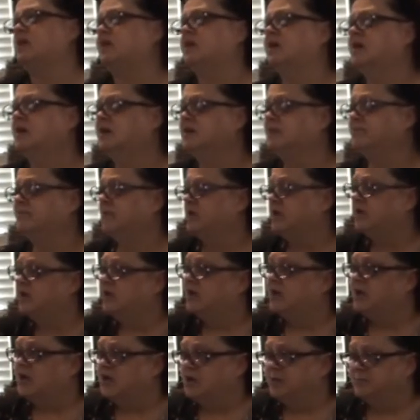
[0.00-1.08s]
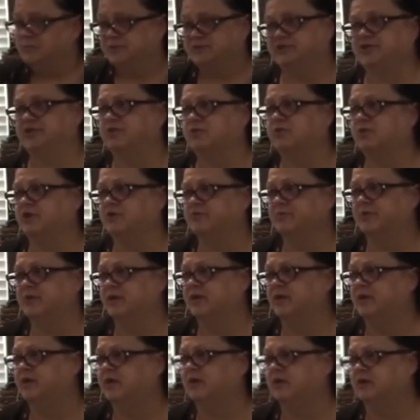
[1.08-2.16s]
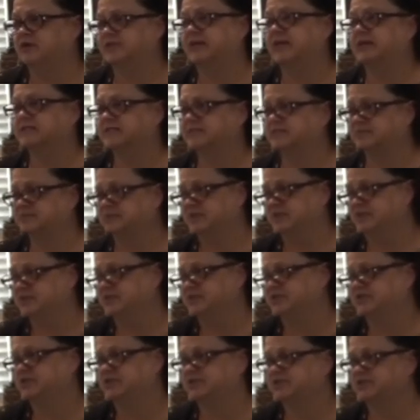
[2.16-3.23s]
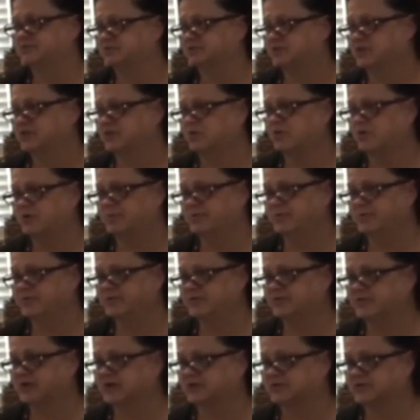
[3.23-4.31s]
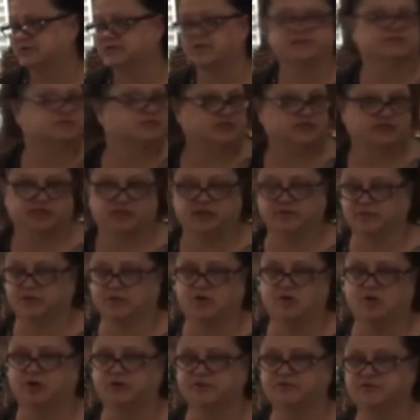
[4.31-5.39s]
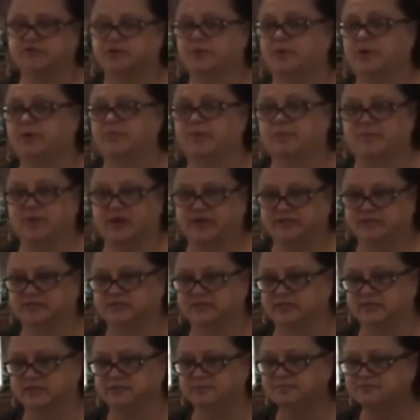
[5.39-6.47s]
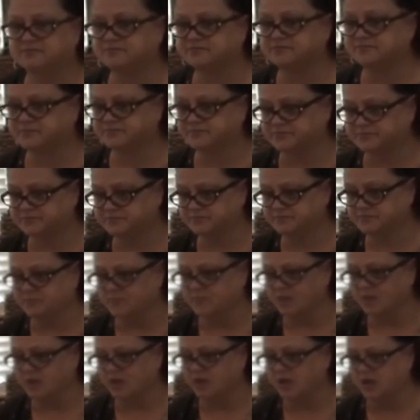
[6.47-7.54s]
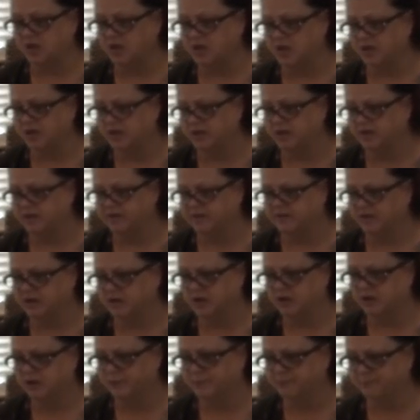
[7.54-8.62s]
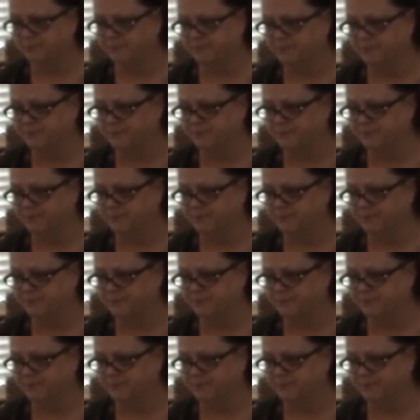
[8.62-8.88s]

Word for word: Um, but she called me, or texted me, and she said she was going to call me when the doctors left, and she never called, so I went back to sleep. And, um,